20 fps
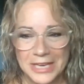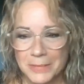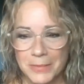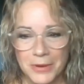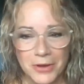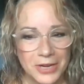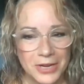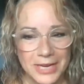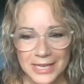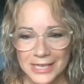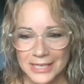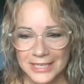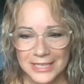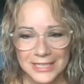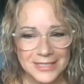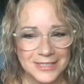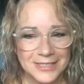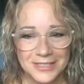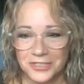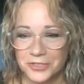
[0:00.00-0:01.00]
about
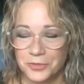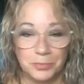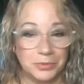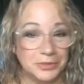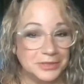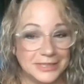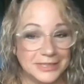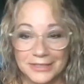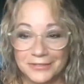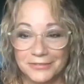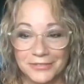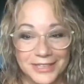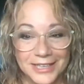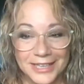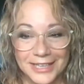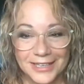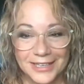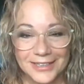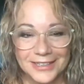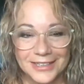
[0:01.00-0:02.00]
aliens? Did you believe in
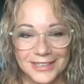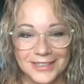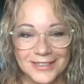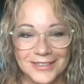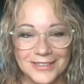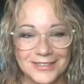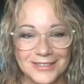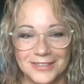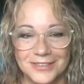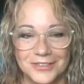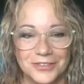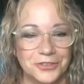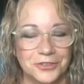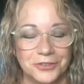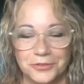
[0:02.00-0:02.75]
aliens? No,